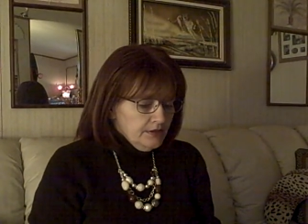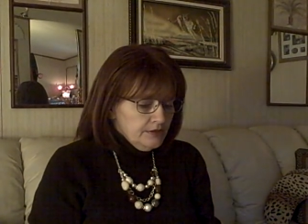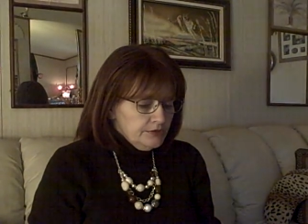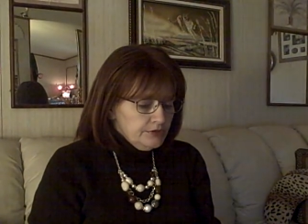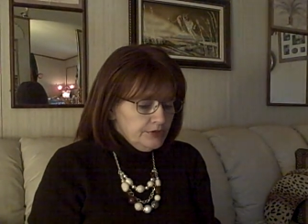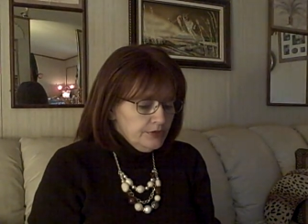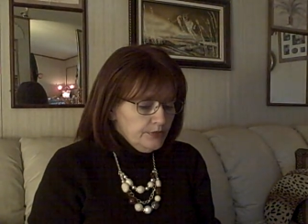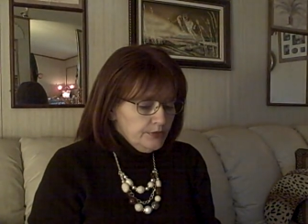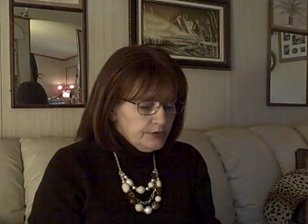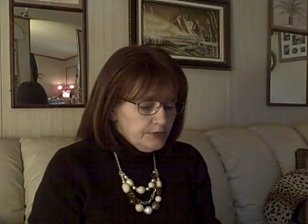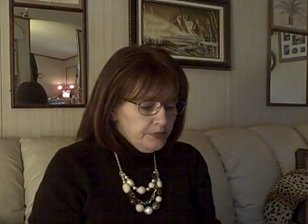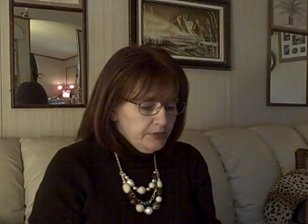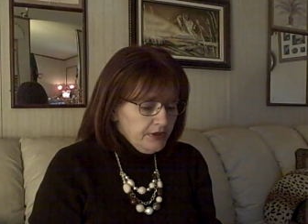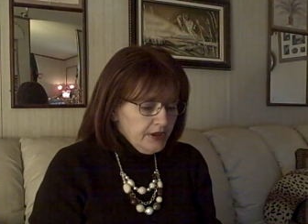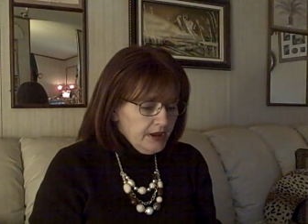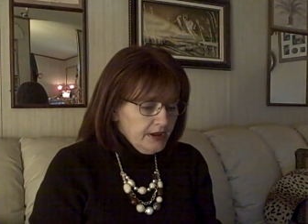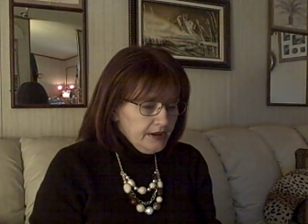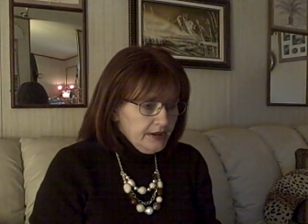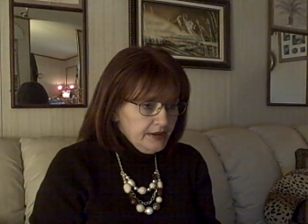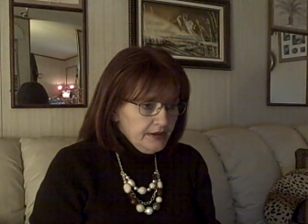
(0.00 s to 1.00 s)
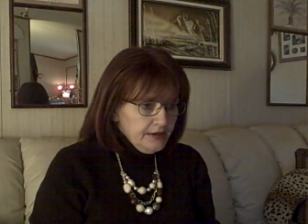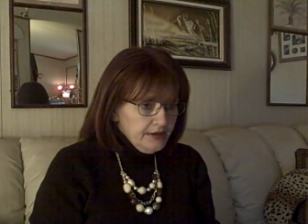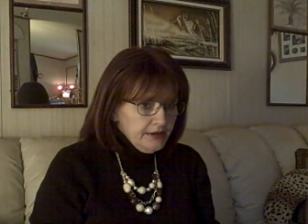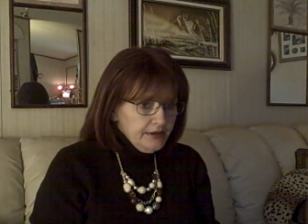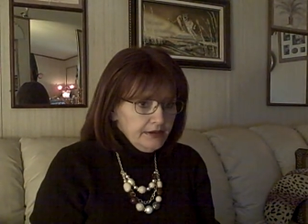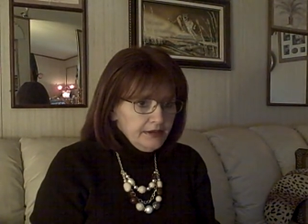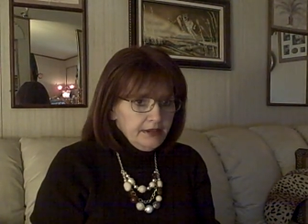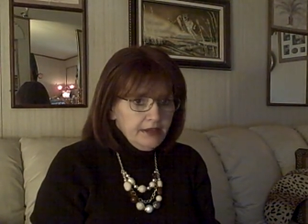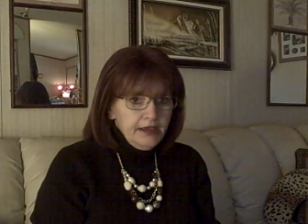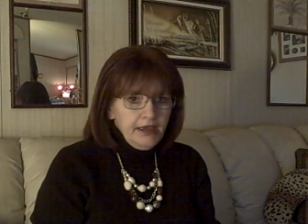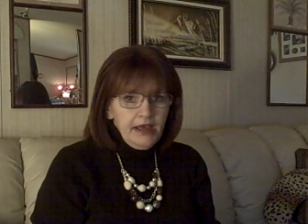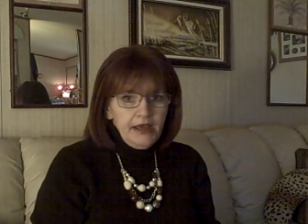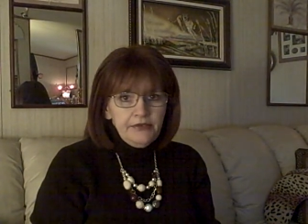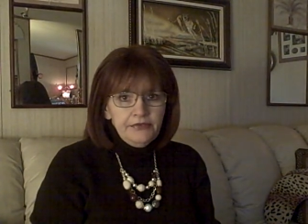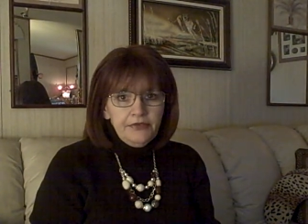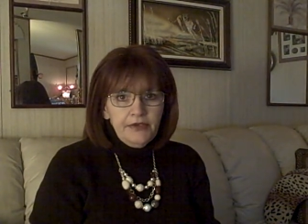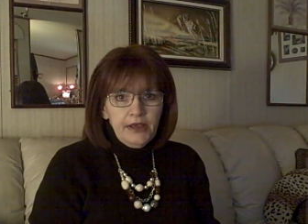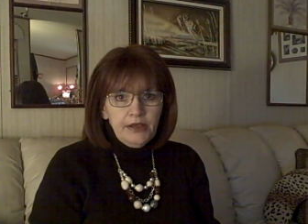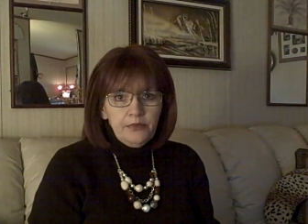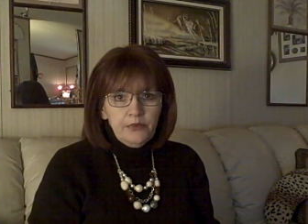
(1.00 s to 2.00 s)
She was playing
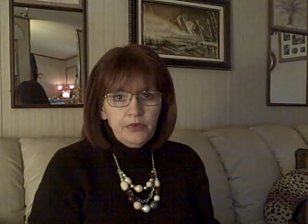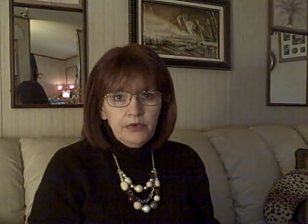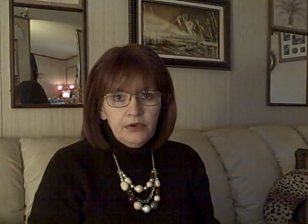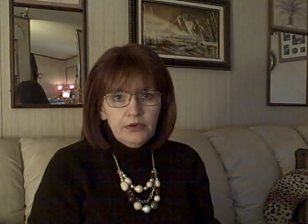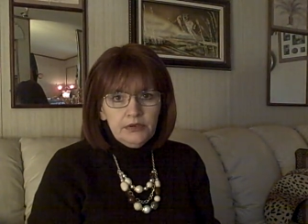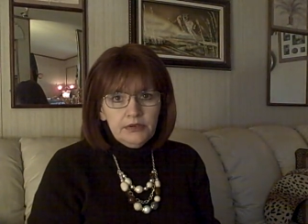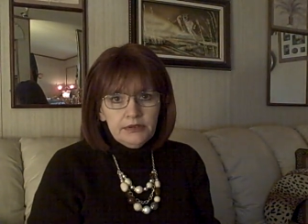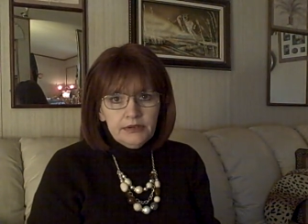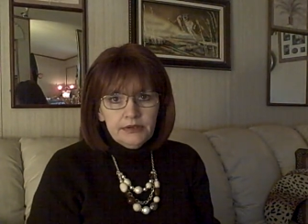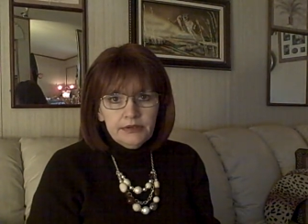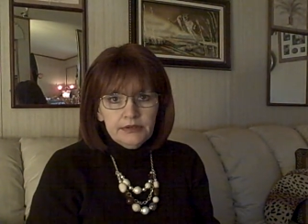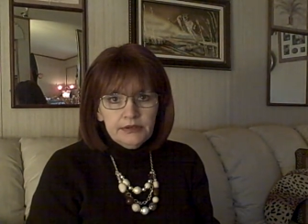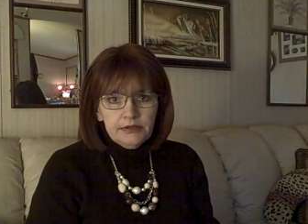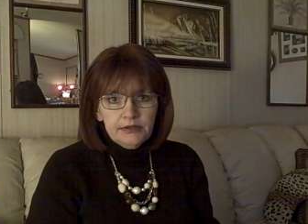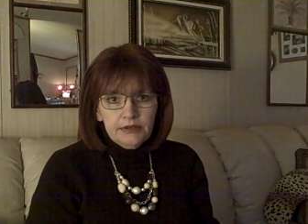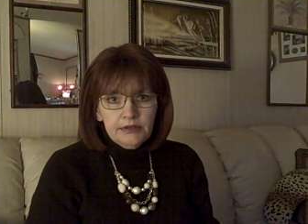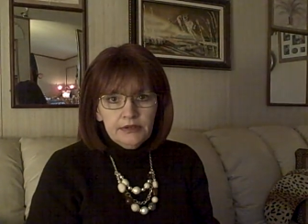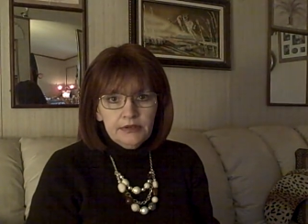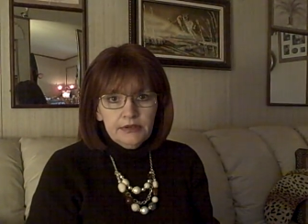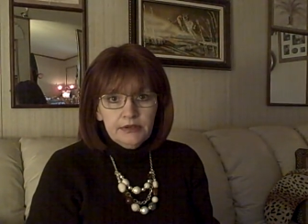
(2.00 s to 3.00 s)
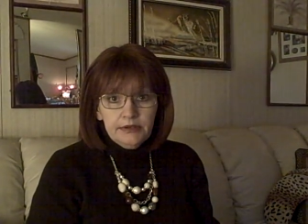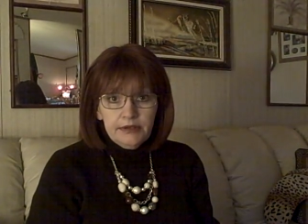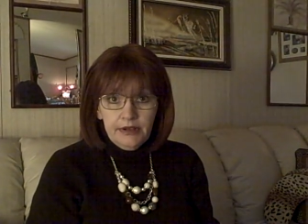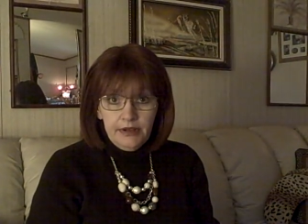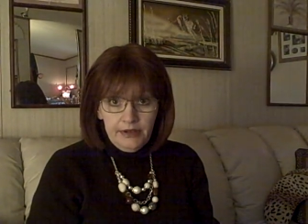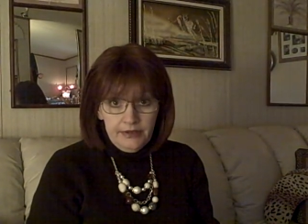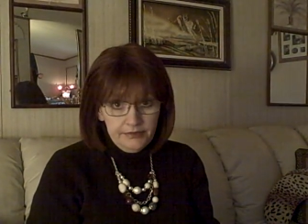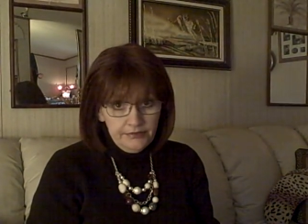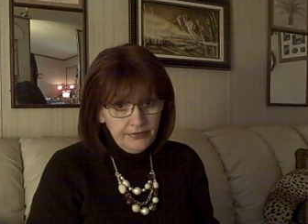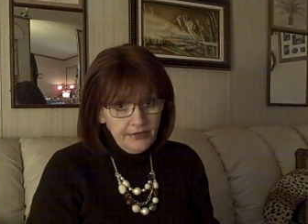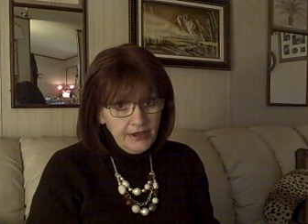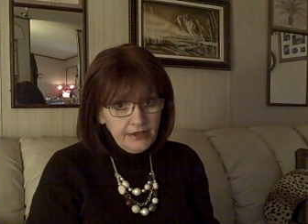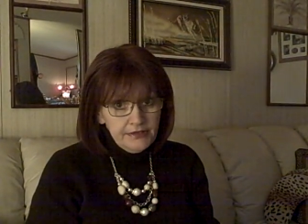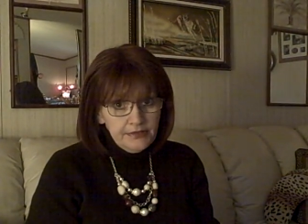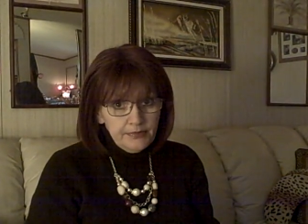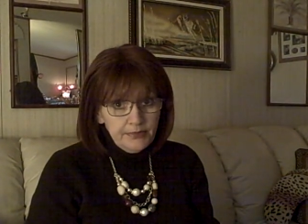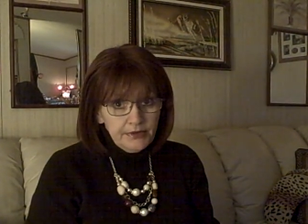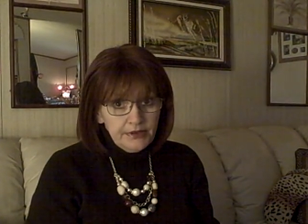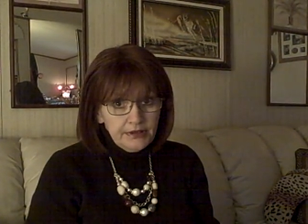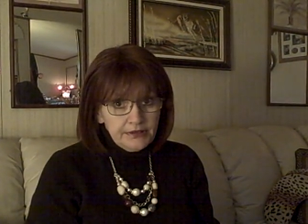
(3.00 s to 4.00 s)
Cafe World on
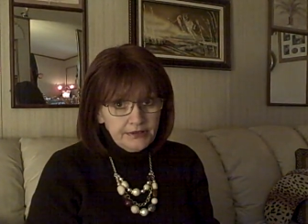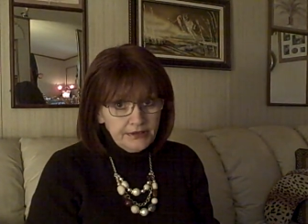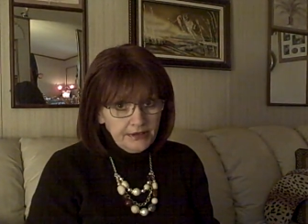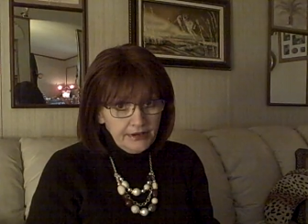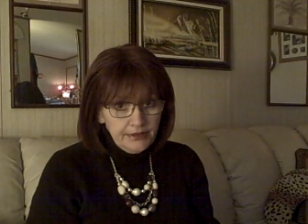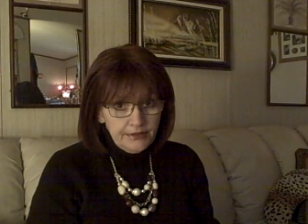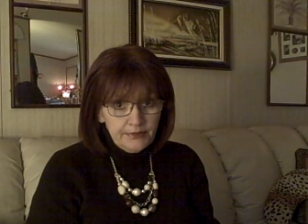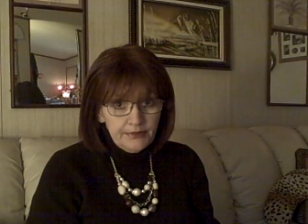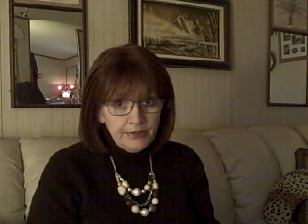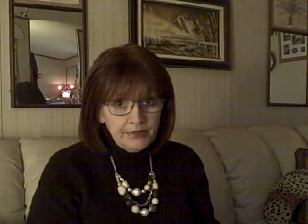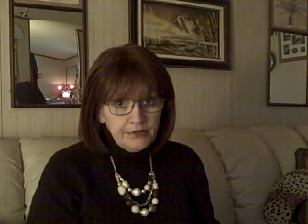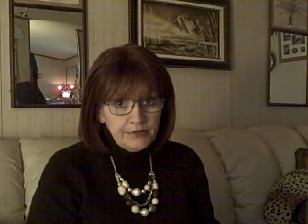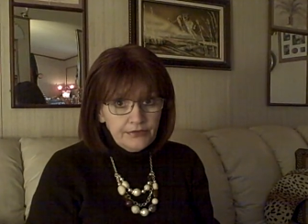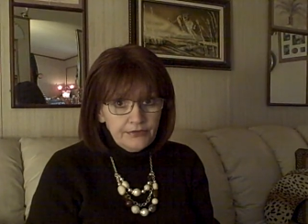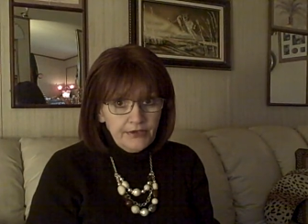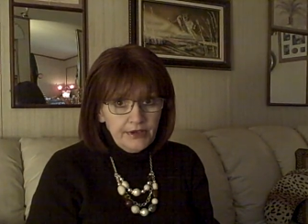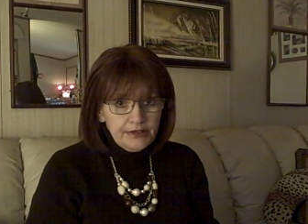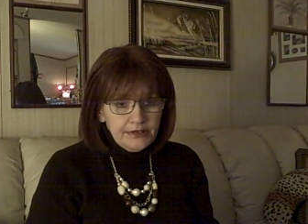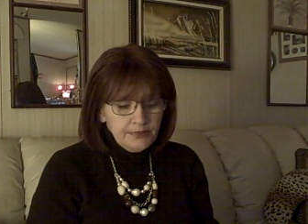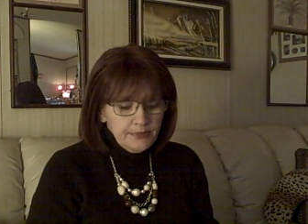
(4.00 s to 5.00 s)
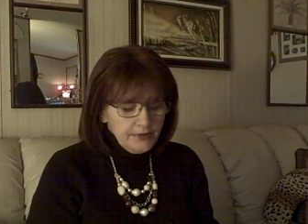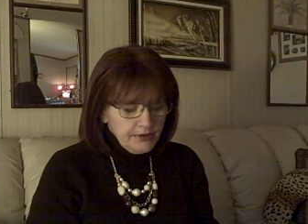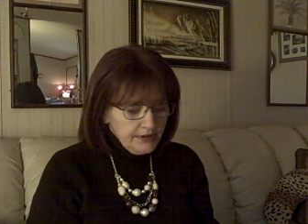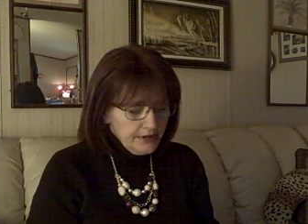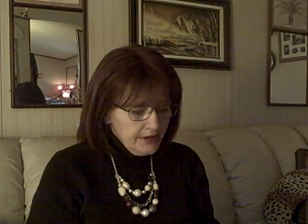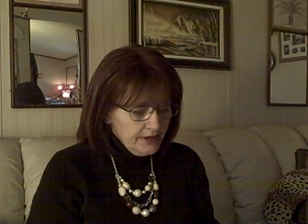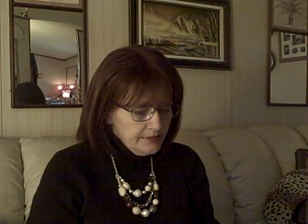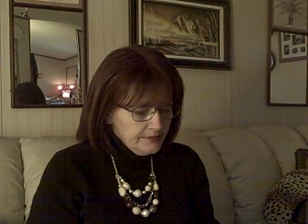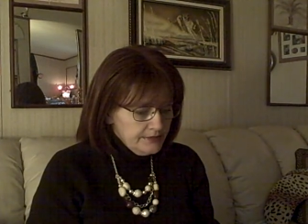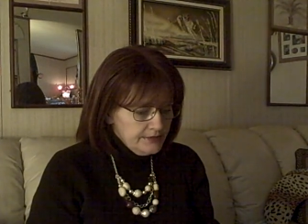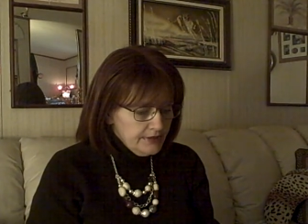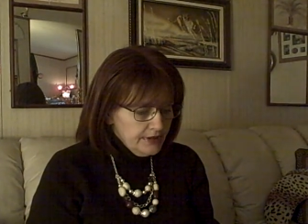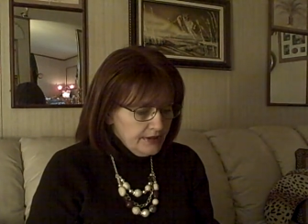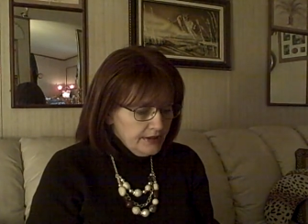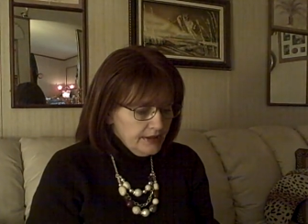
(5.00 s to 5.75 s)
Facebook. It's another one of those Facebook games.